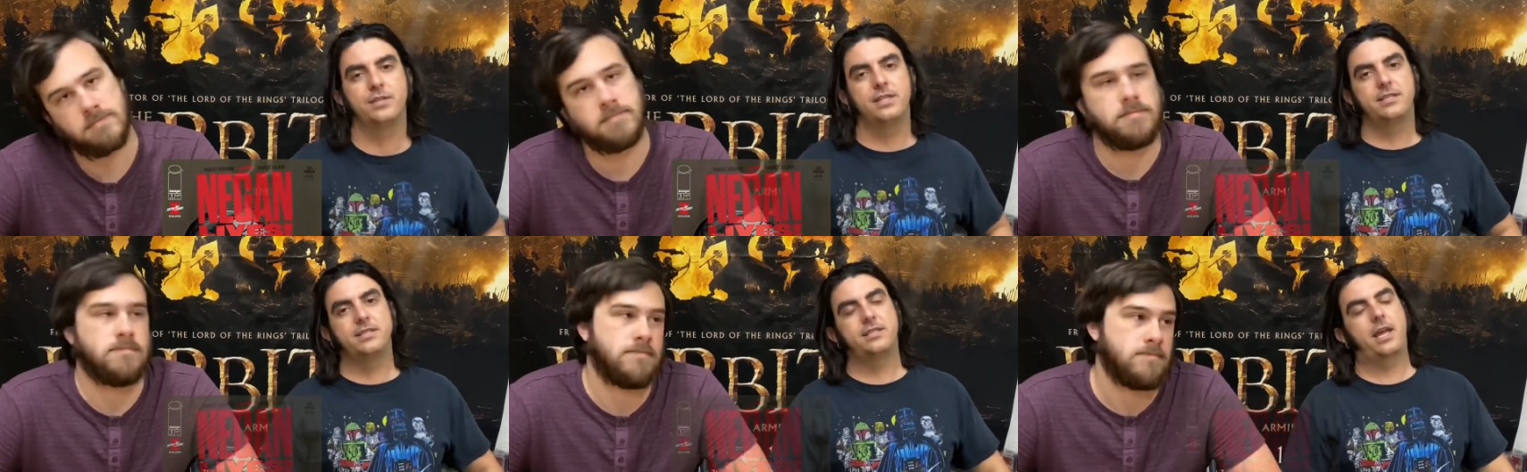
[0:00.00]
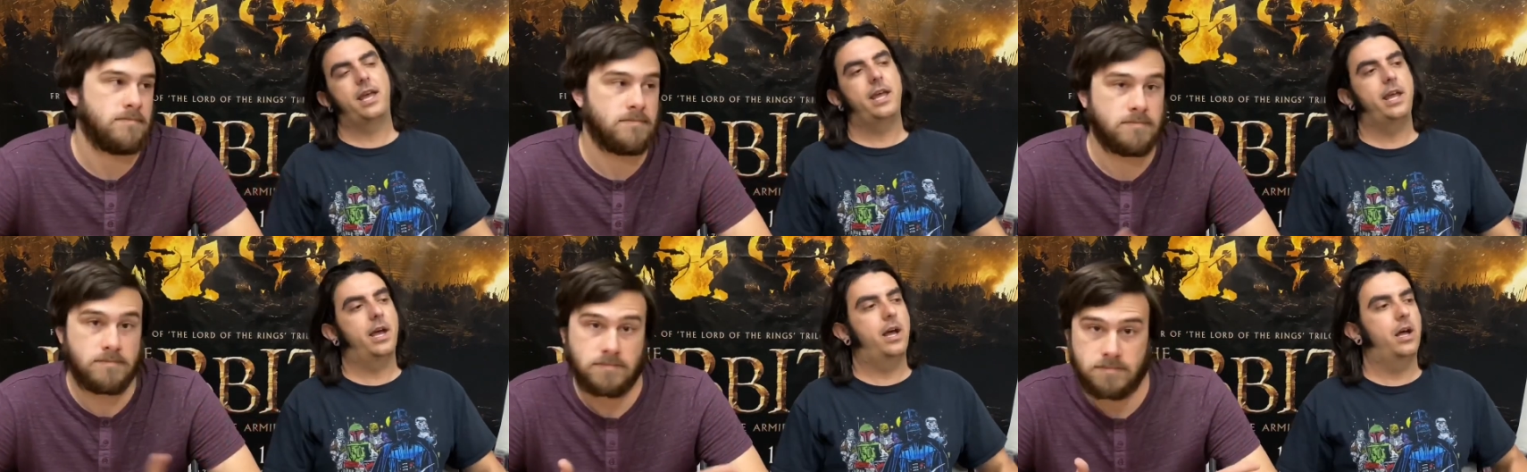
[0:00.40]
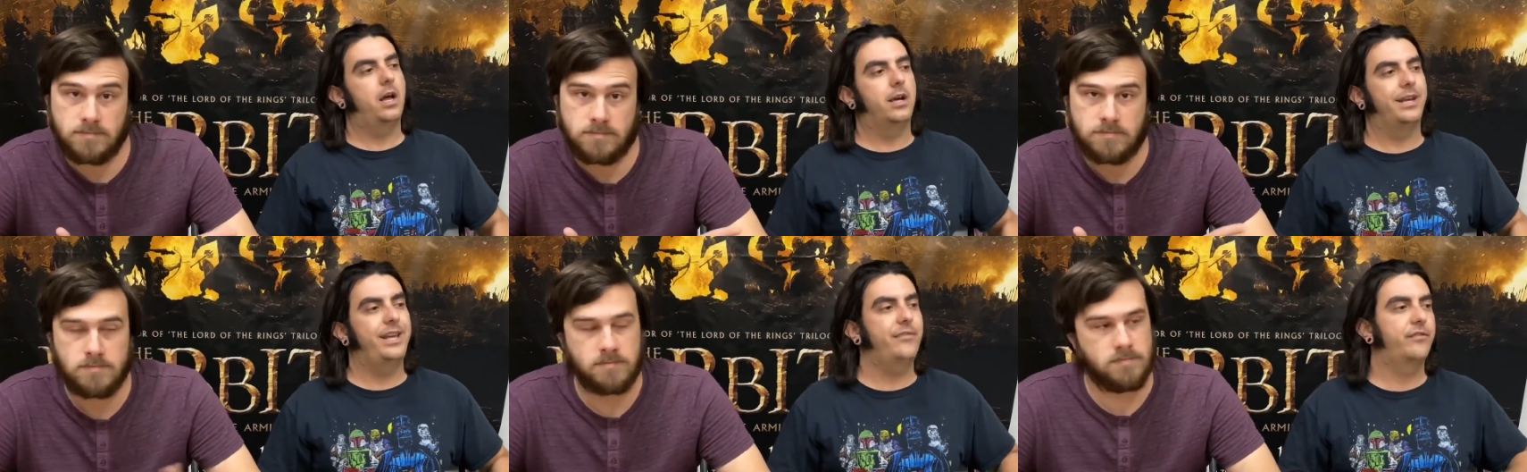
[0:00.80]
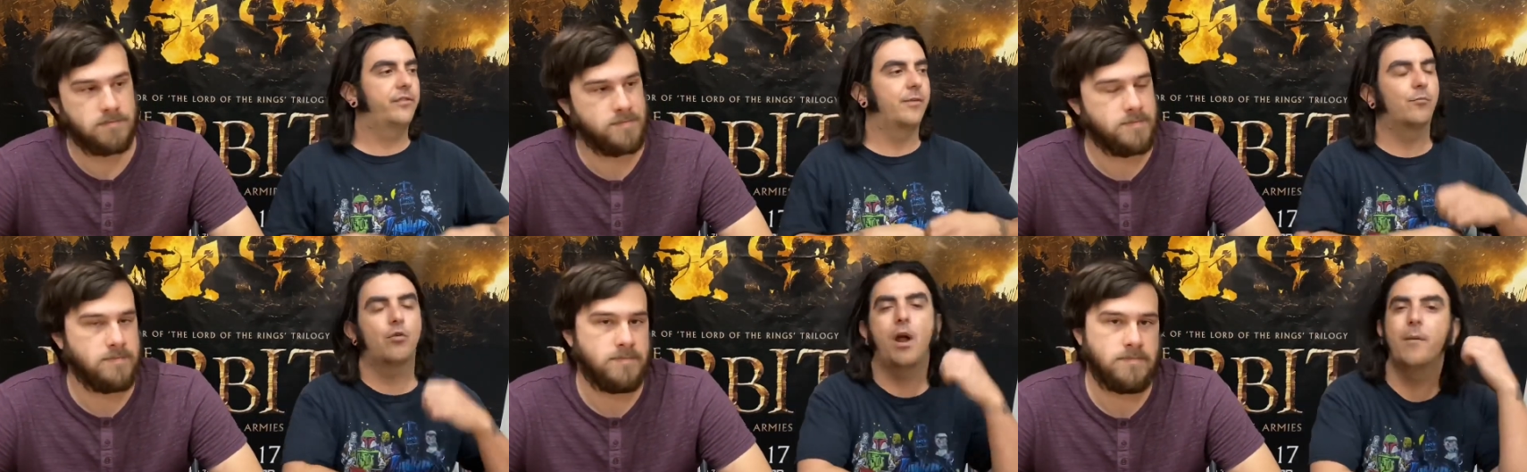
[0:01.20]
Speaker 1: This is a, uh, a gift
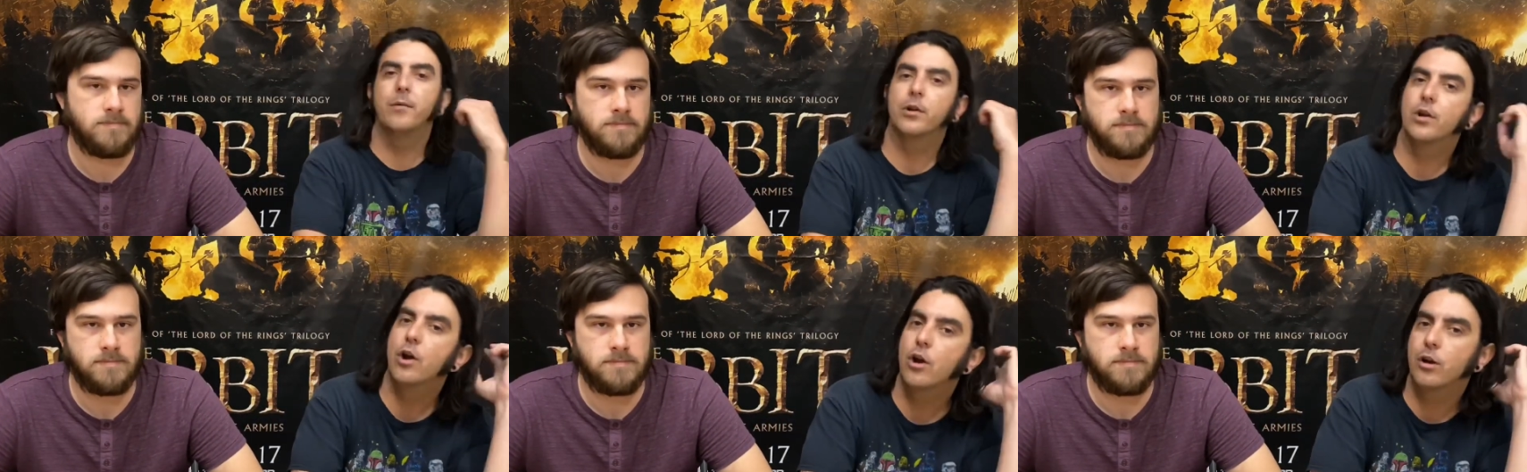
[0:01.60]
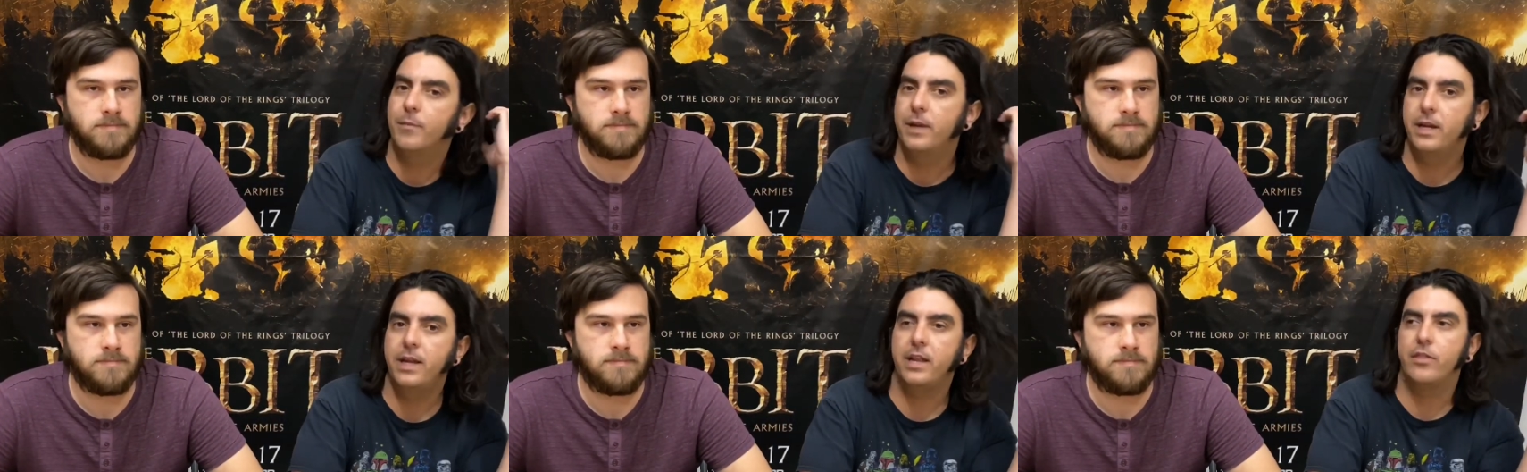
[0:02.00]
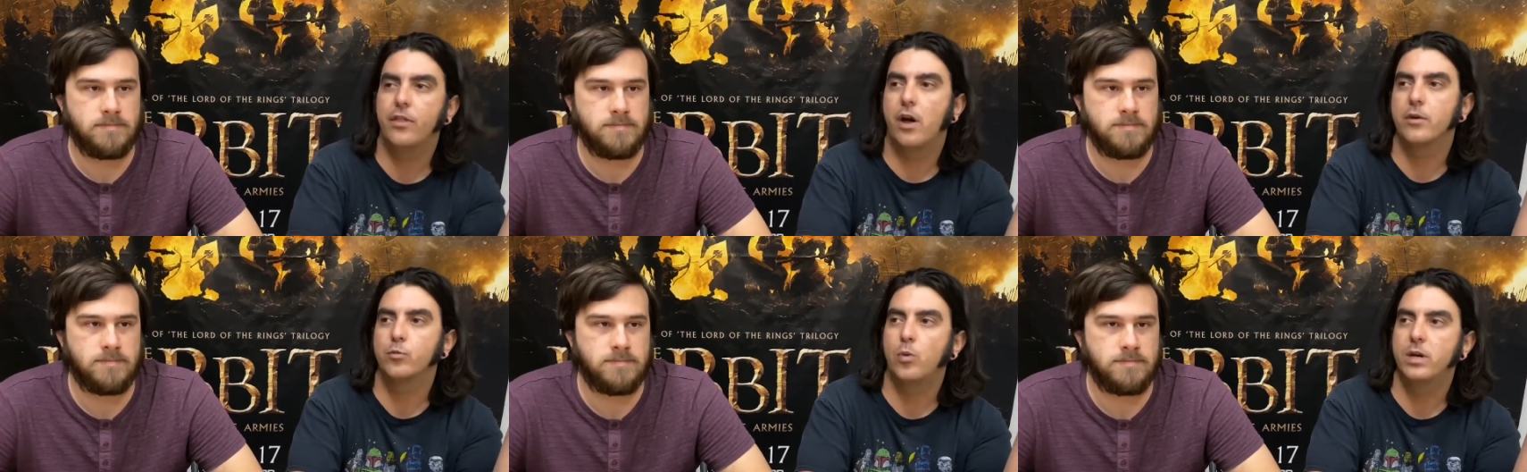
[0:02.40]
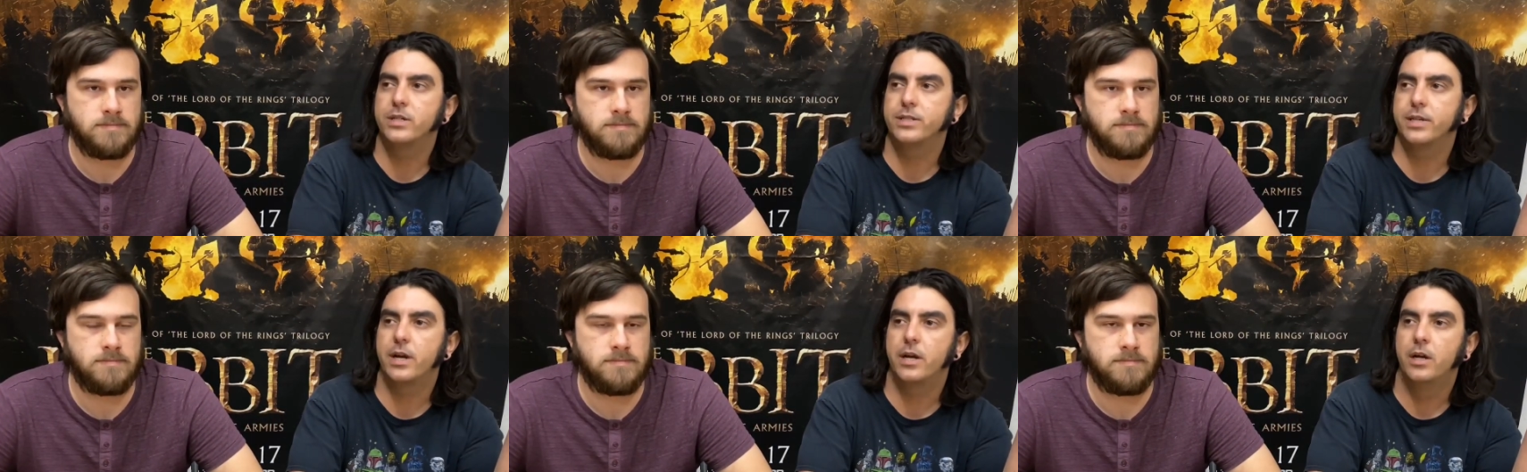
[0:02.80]
from Robert Kirkman. He thought, what uh,